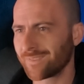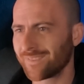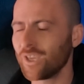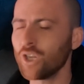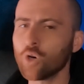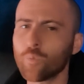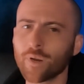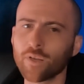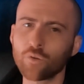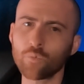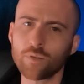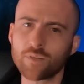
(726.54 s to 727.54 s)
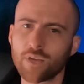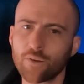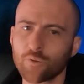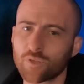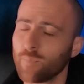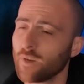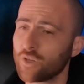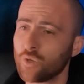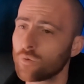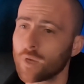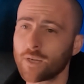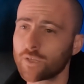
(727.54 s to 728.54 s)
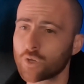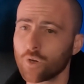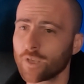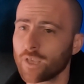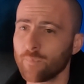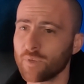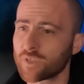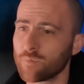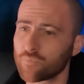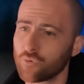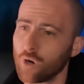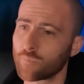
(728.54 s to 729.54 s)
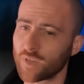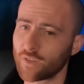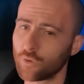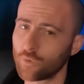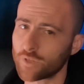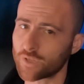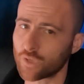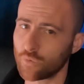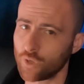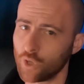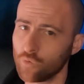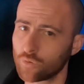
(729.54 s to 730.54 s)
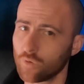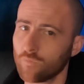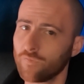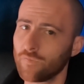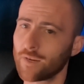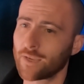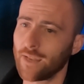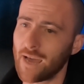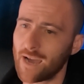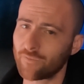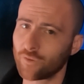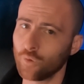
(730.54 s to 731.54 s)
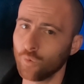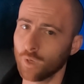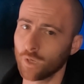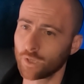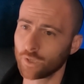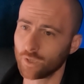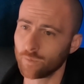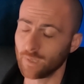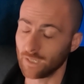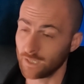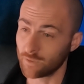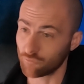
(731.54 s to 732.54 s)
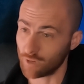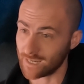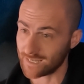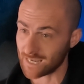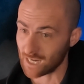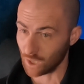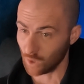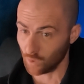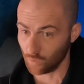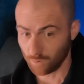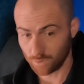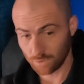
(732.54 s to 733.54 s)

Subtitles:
You know when I do these duddle spuds, you guys gotta give me some props. I do this so you don't fucking have to, like, you know what I mean? Right now...